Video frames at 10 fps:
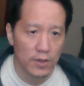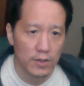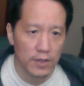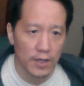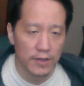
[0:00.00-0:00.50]

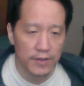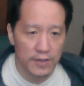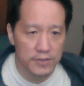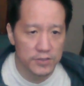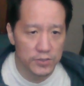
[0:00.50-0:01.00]
yeah,
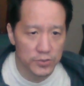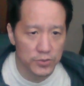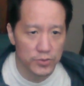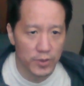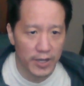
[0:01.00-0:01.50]
these
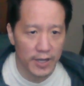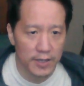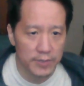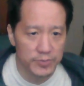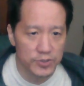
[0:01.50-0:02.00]
two
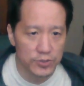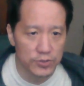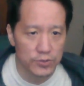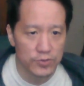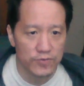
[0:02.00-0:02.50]
add up
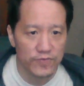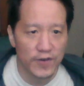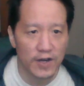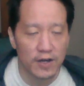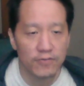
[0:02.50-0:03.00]
to
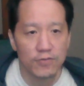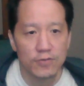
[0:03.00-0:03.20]
5.